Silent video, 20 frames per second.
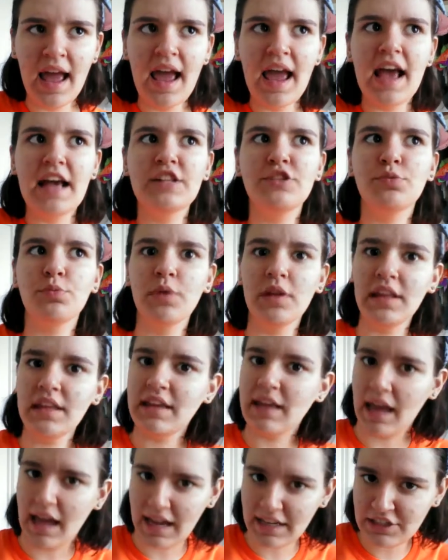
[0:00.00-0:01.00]
it's really
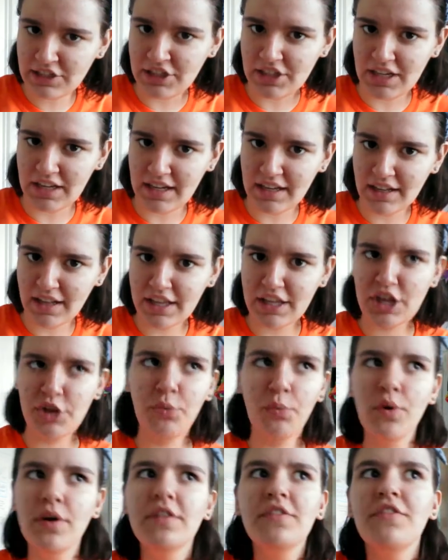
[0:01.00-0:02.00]
catchy. Like,
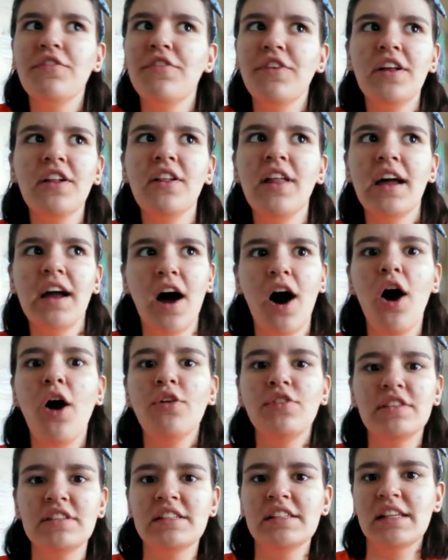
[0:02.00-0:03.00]
you wouldn't feel like,
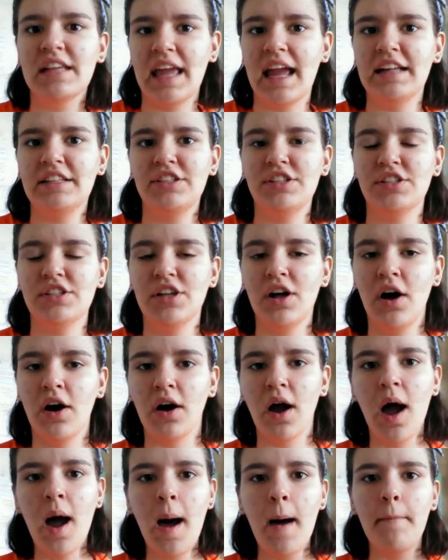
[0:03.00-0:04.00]
oh, this is a catchy
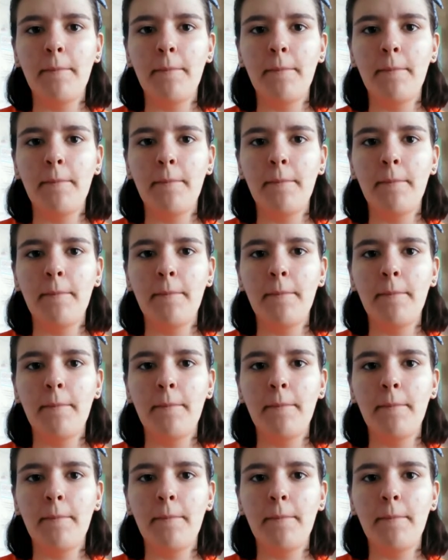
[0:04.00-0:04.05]
song,